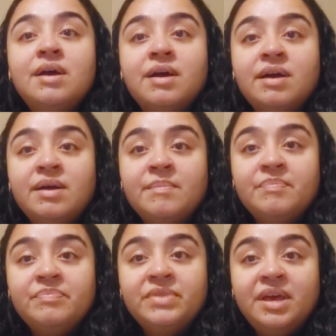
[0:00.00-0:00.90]

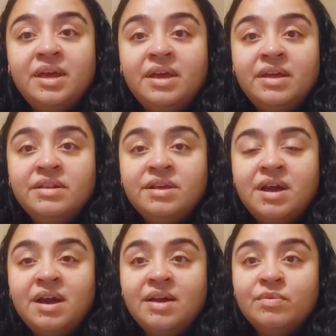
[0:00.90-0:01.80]
Um, and
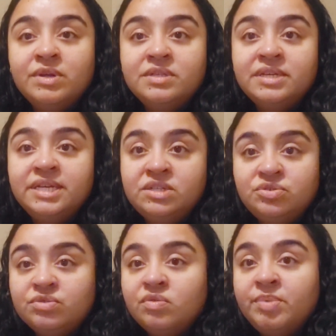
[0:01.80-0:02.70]
I was an
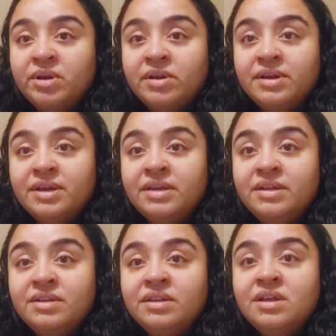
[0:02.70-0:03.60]
integral part
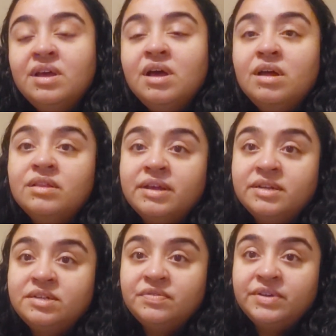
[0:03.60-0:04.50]
in a lot
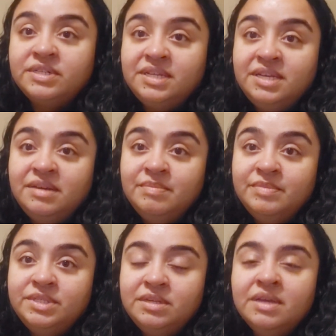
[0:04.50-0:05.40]
of different
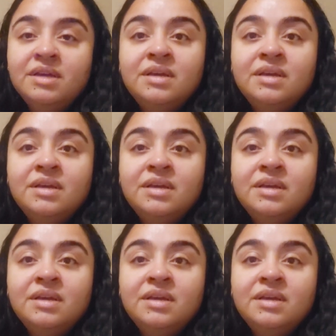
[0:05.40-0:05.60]
teams.